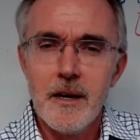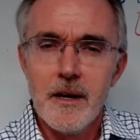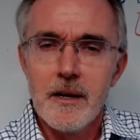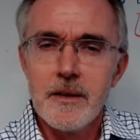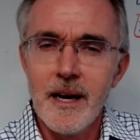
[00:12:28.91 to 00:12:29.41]

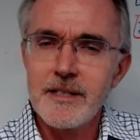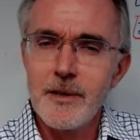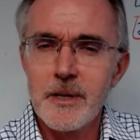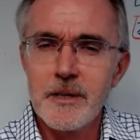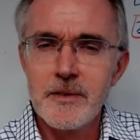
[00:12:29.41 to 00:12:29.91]
the IT
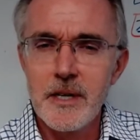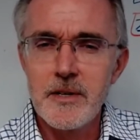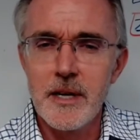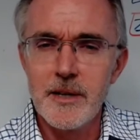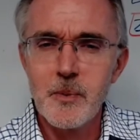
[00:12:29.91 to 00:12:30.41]
organization
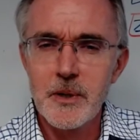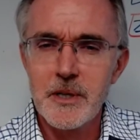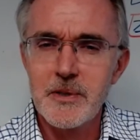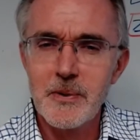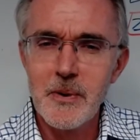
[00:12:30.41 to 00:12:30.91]
has more
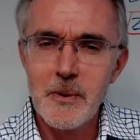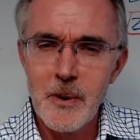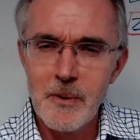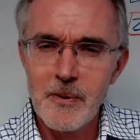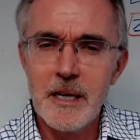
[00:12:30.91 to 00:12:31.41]
control
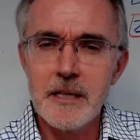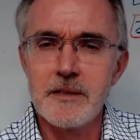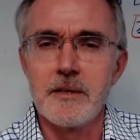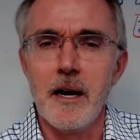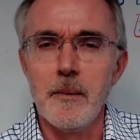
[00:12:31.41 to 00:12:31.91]
over its